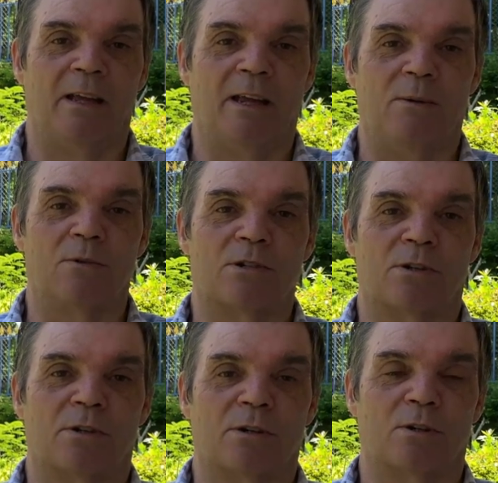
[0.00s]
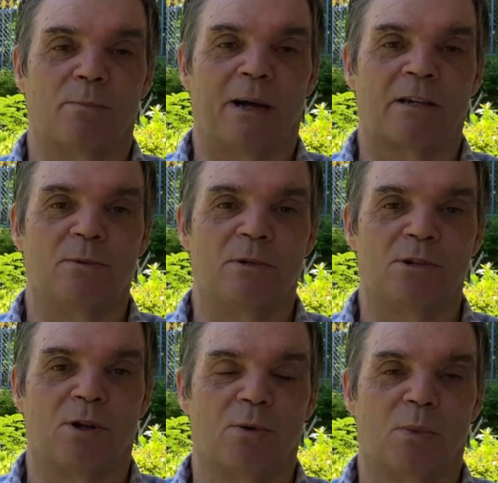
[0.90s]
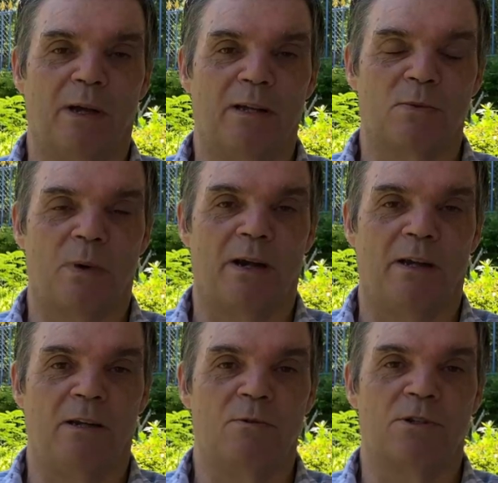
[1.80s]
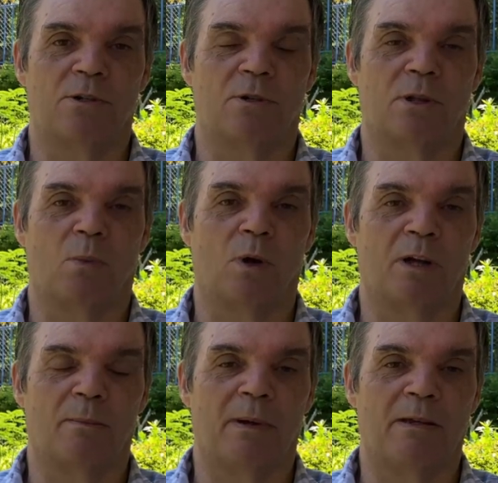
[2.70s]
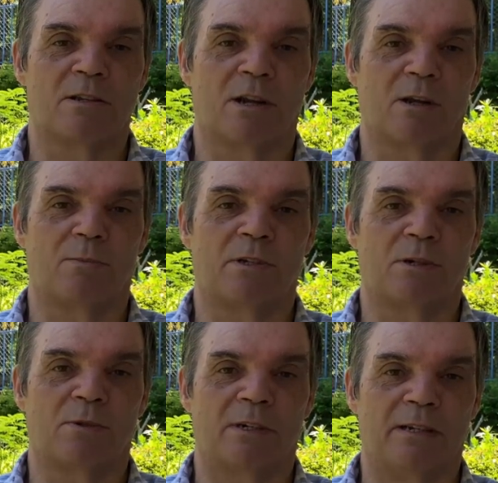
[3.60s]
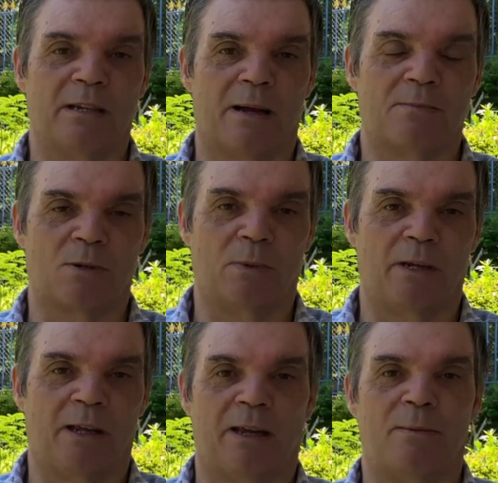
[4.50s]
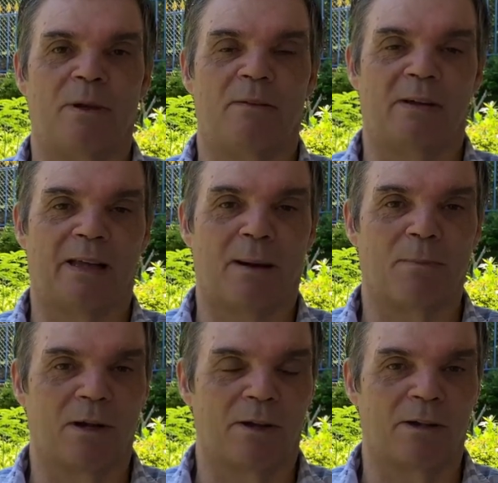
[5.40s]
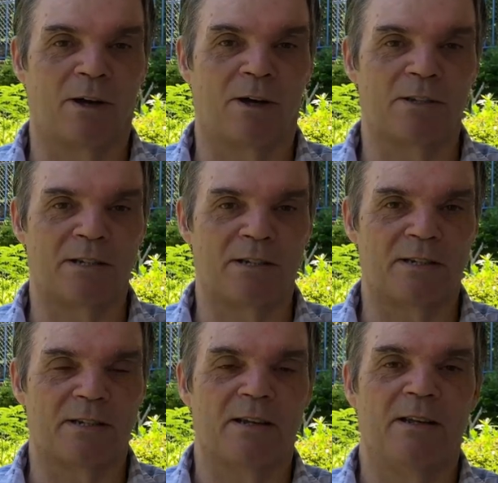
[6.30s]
he was going to go back to his old ways, where he used to go to the working men's club 2 or 3 times a week, had a bit of a gamble on the horses,